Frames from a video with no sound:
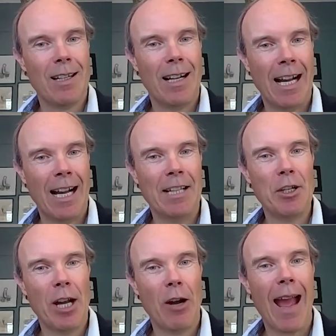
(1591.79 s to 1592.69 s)
As
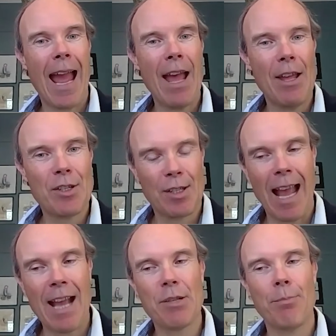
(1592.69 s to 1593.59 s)

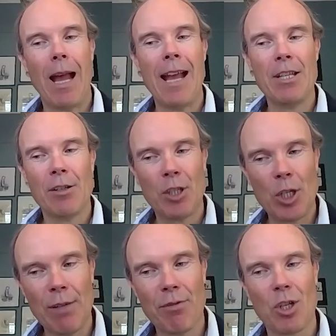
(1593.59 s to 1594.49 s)
it
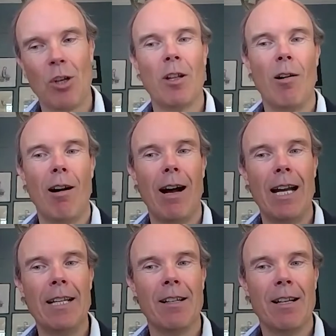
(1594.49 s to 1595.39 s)
shifts
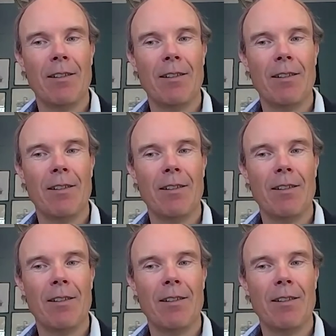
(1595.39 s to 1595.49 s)
online,